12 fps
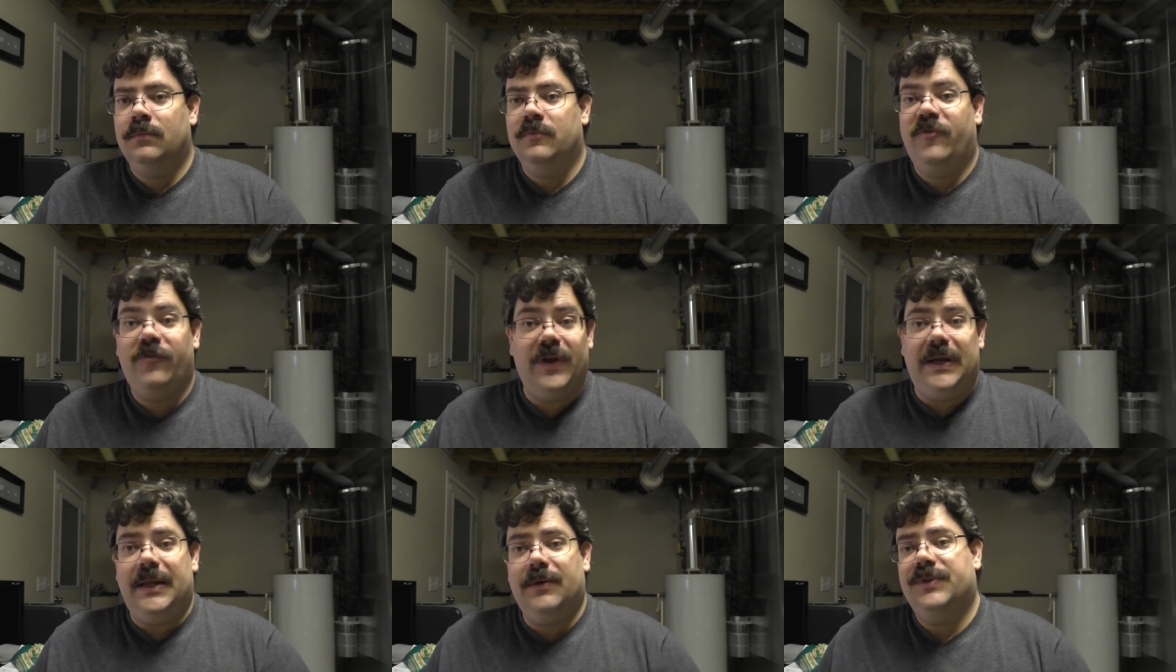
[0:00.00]

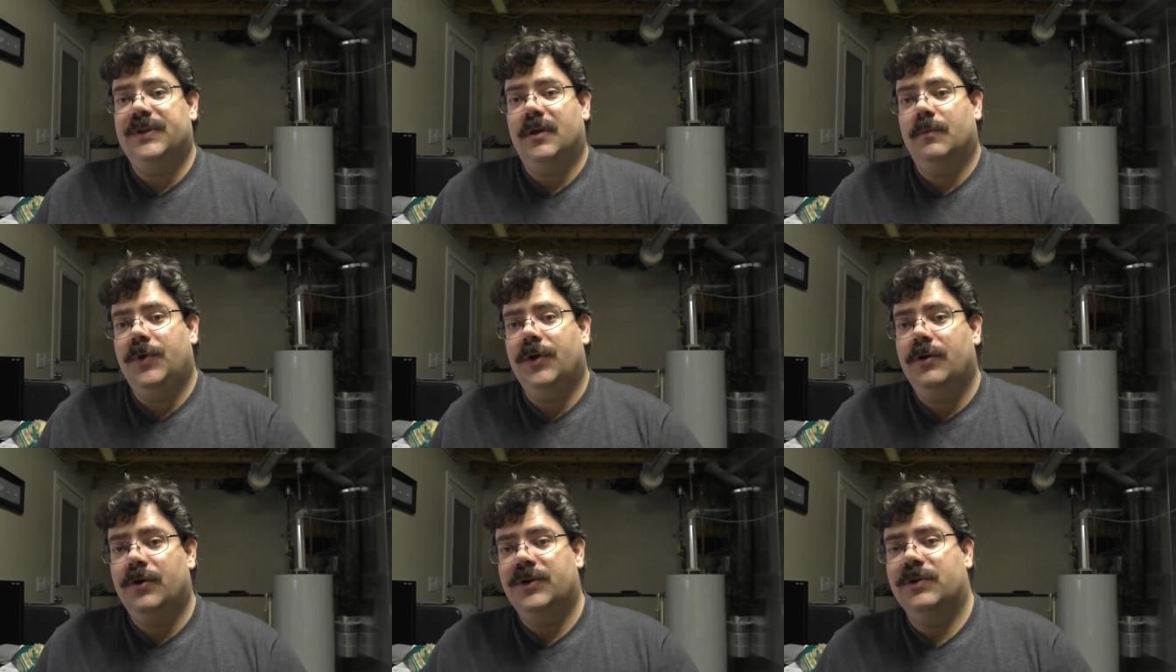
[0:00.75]
fiddling with the
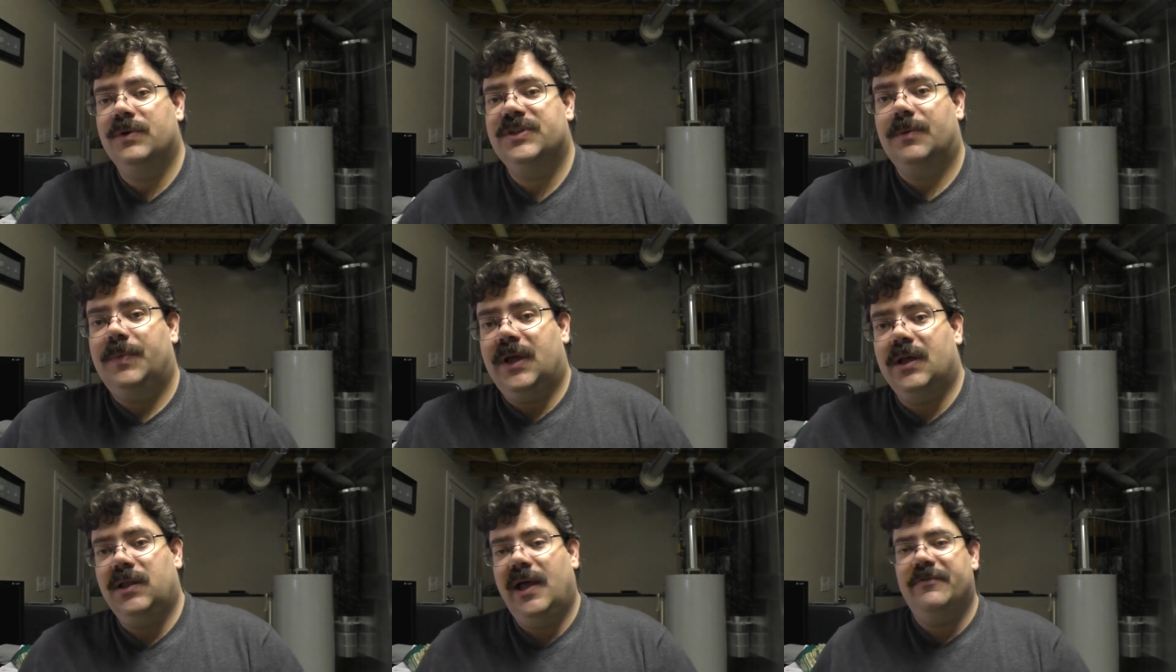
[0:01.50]
computer and doing something
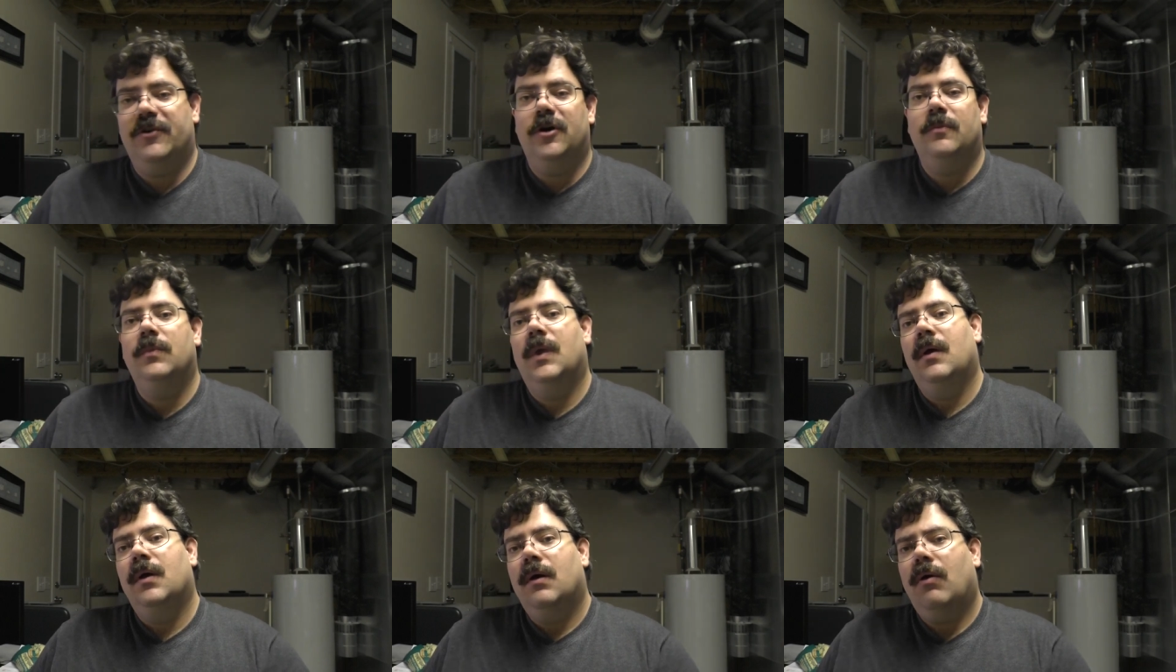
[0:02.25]
clever,
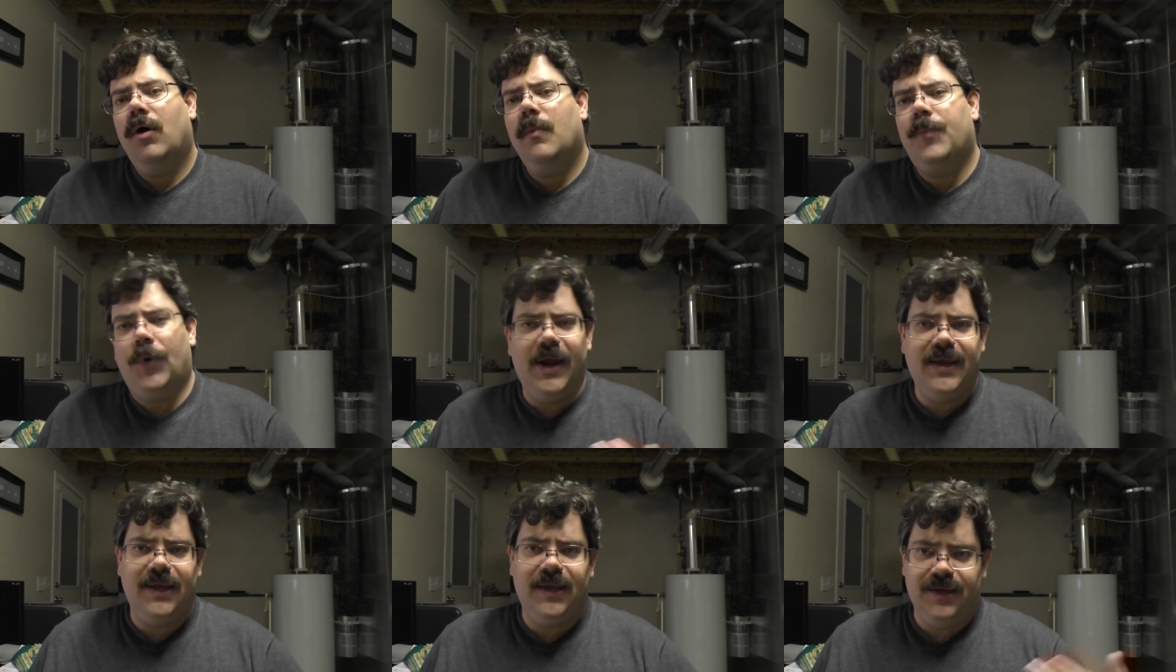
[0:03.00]
or
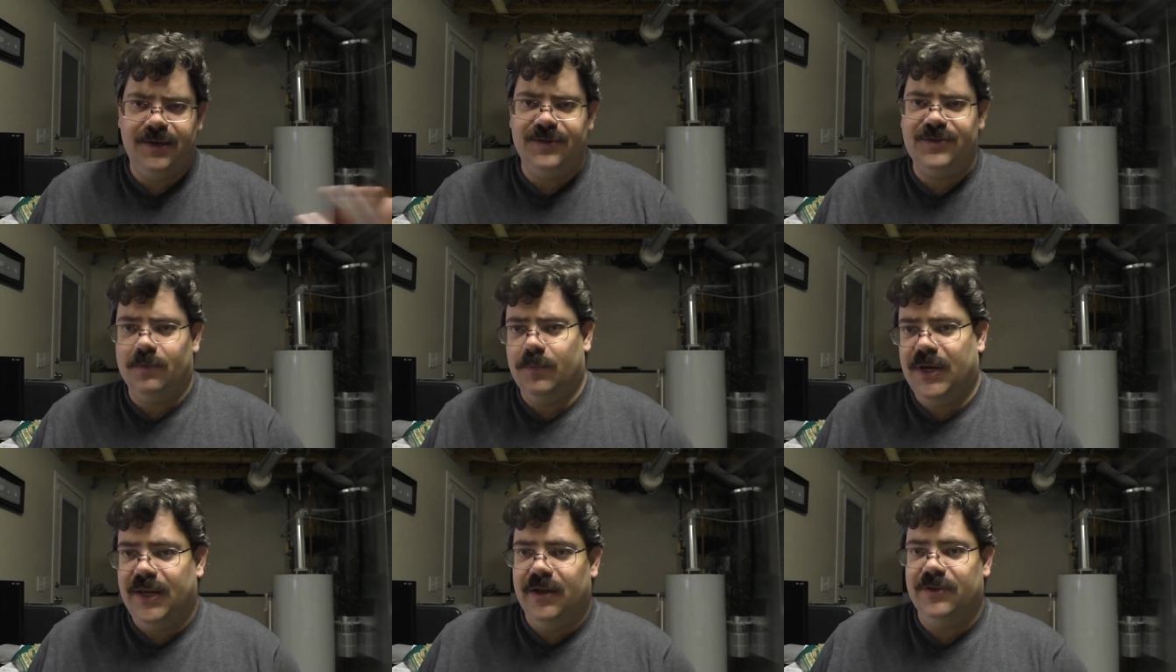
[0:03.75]
breaking into
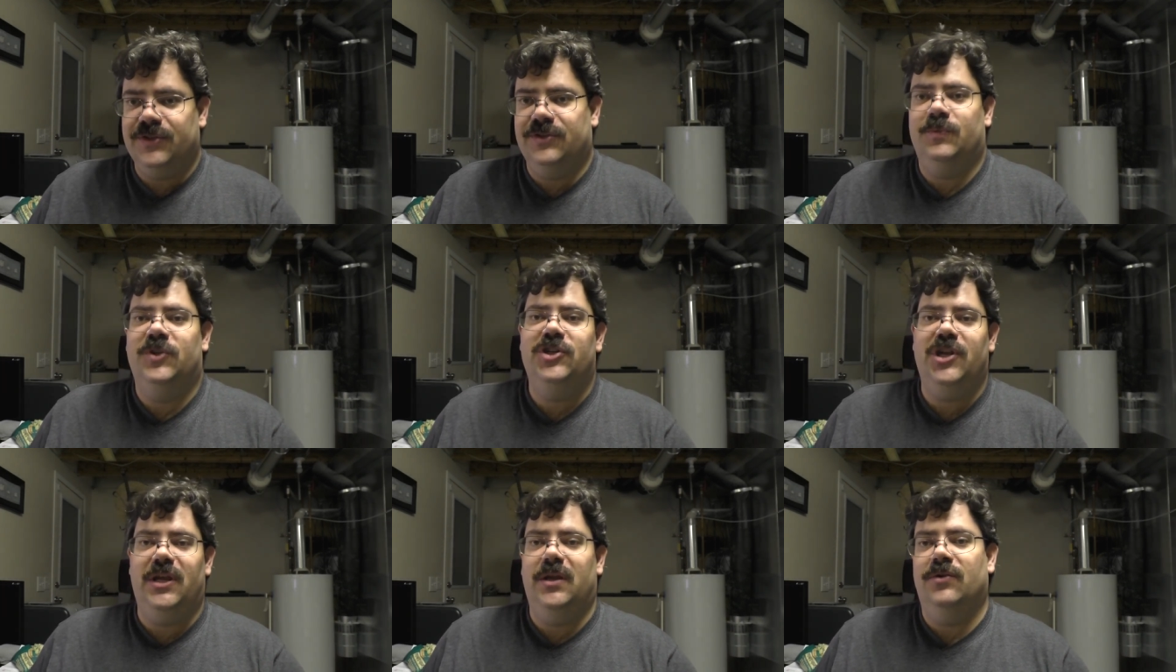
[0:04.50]
somebody else's
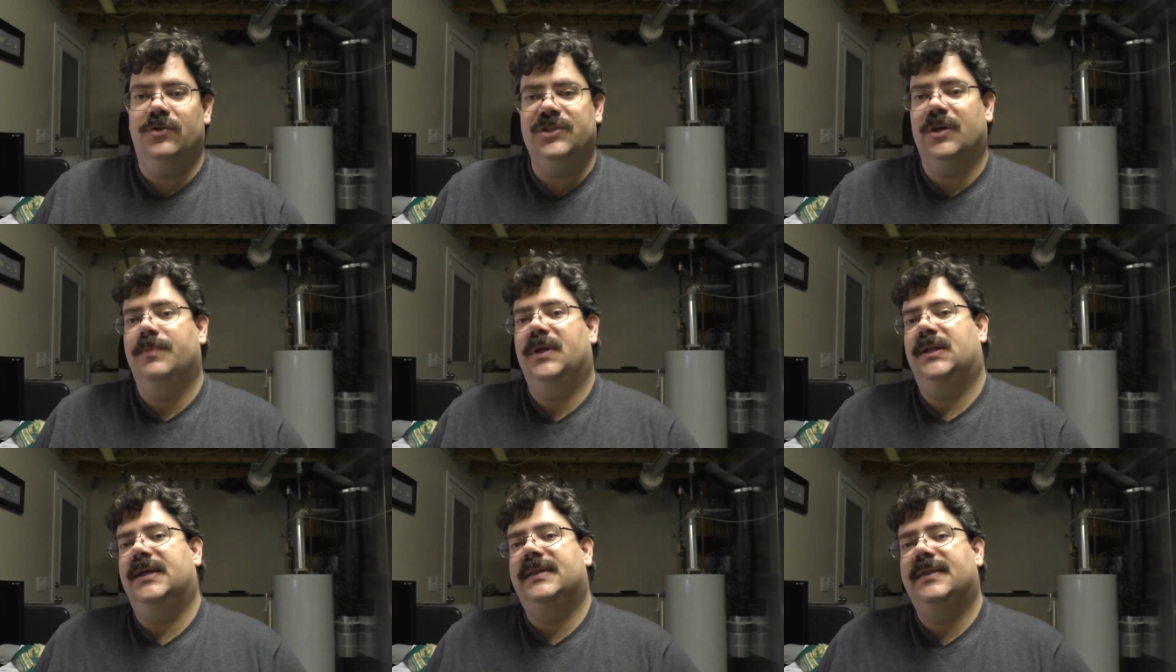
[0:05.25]
machine or something
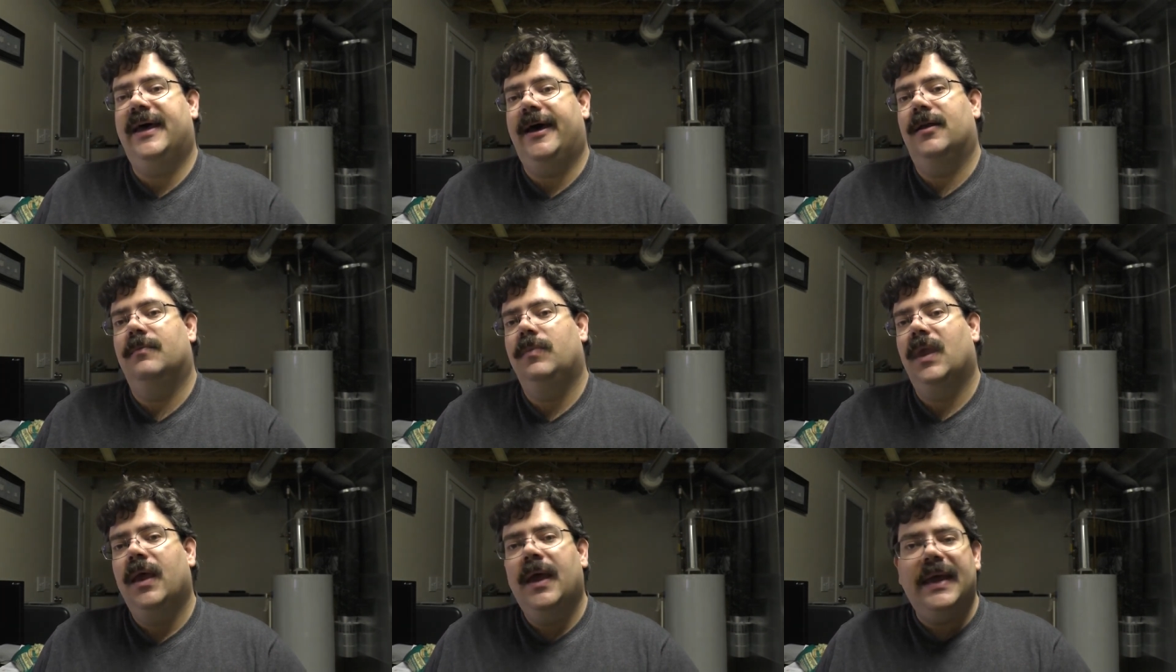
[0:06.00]
like that.
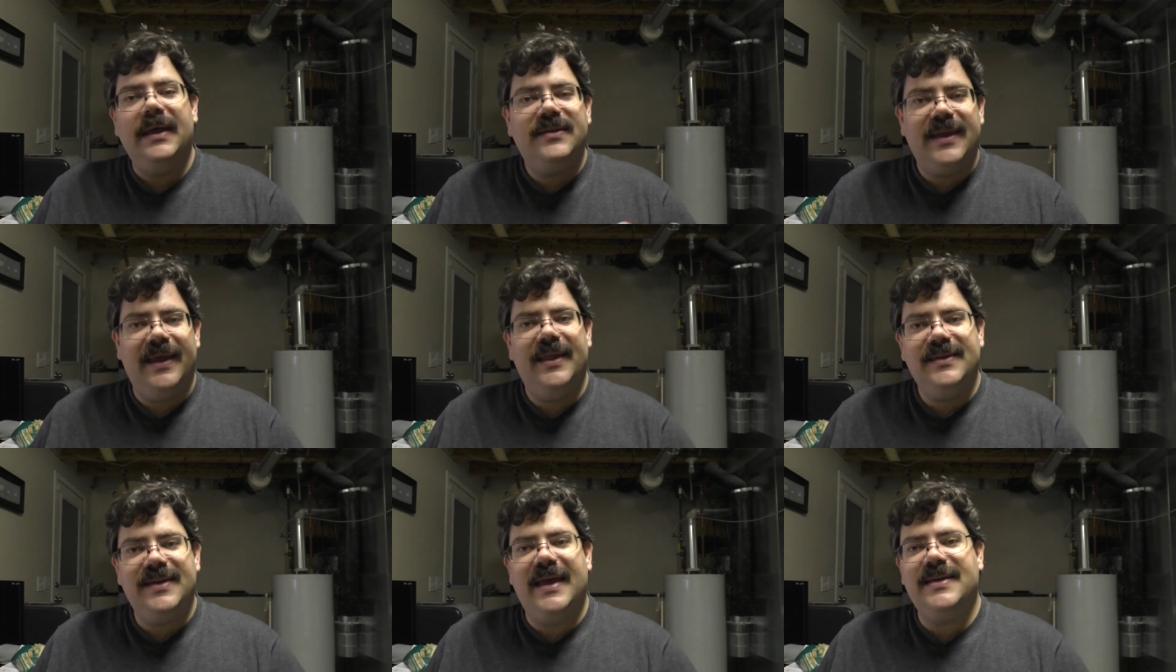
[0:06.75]
It, they
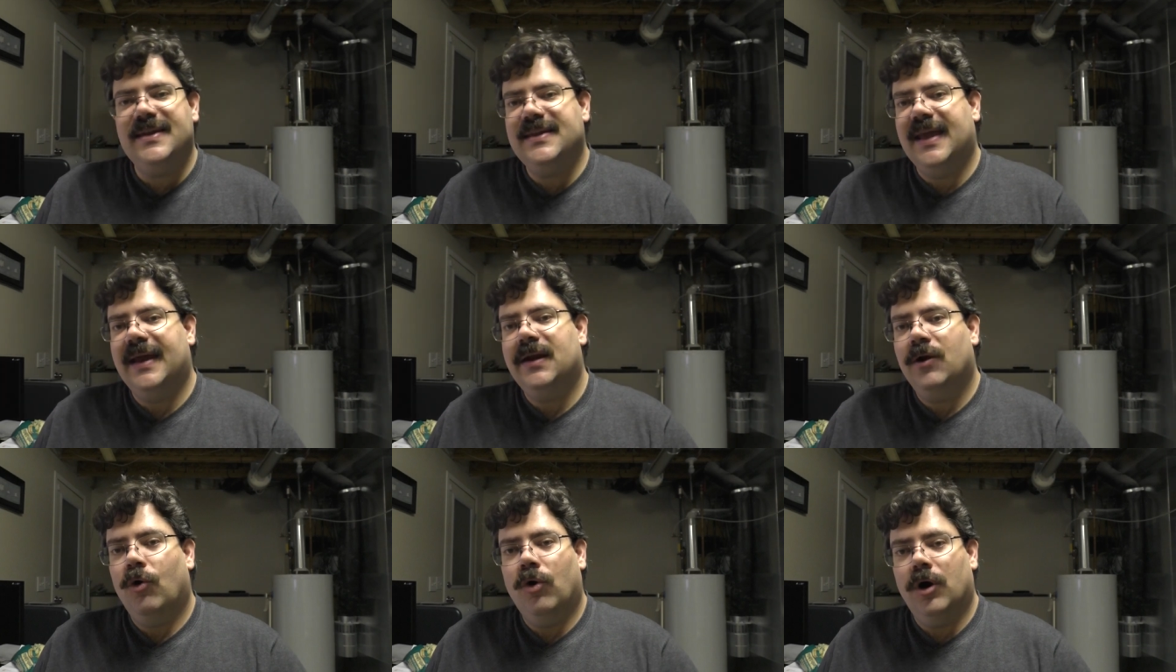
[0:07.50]
tend to get
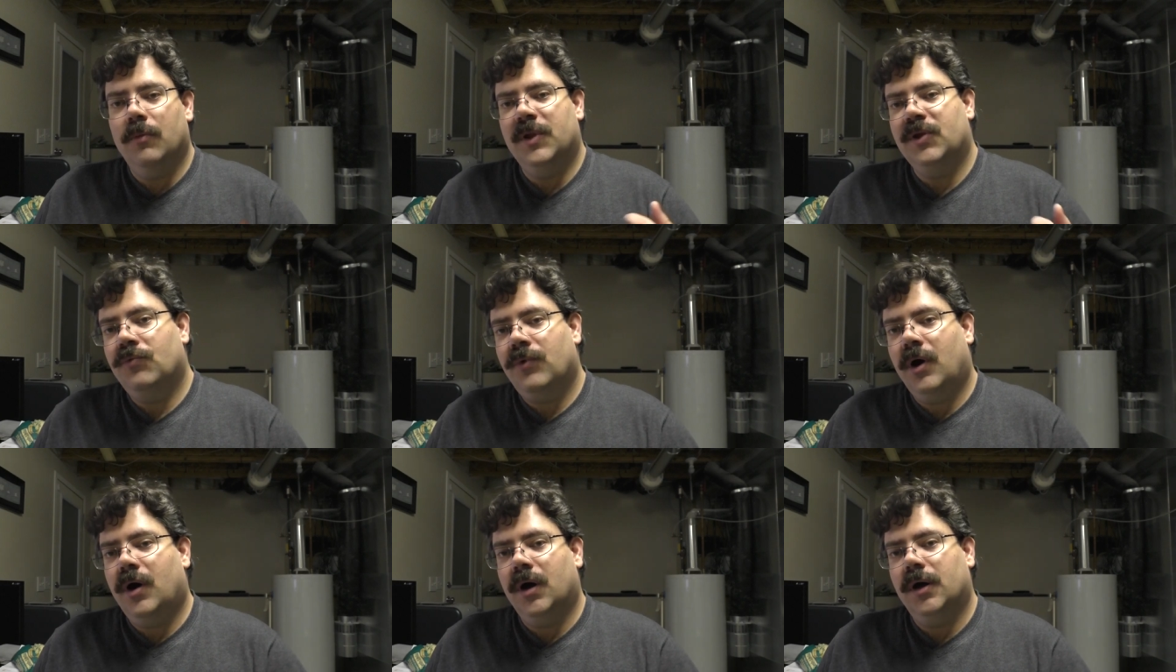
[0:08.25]
it horribly
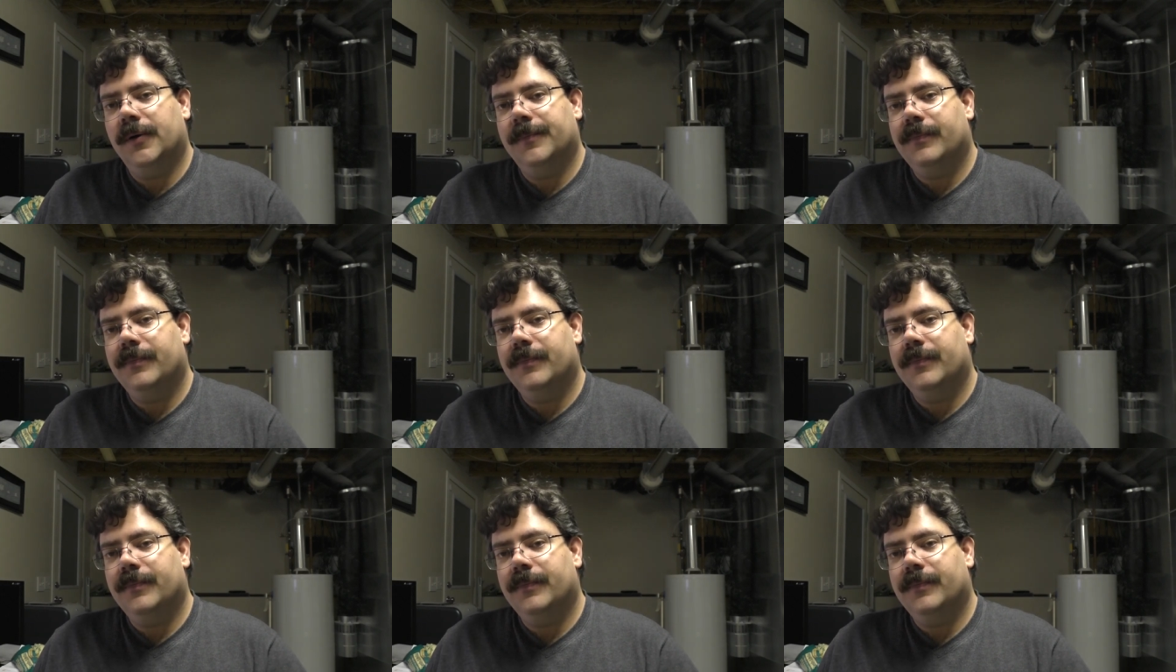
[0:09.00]
wrong